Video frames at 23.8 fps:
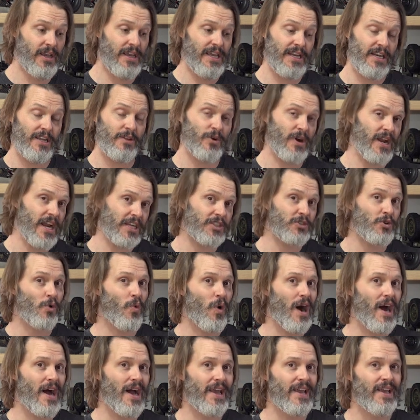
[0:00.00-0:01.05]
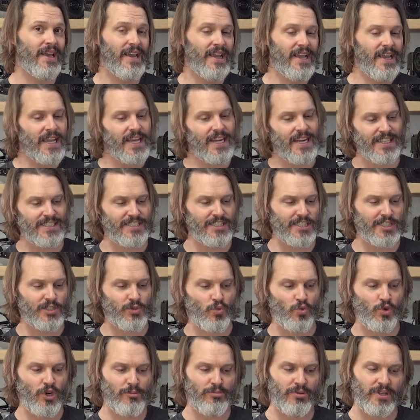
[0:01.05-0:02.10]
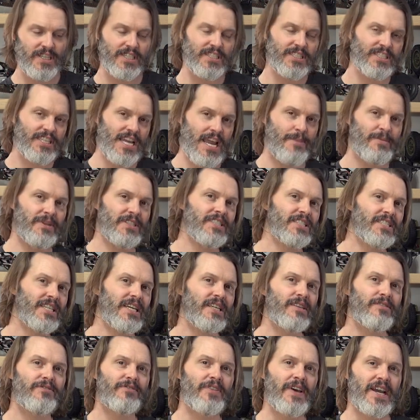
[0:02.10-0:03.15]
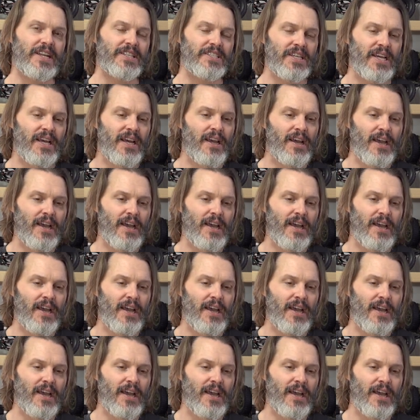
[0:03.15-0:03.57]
in either X or Y. It has this ripply salmon skin effect,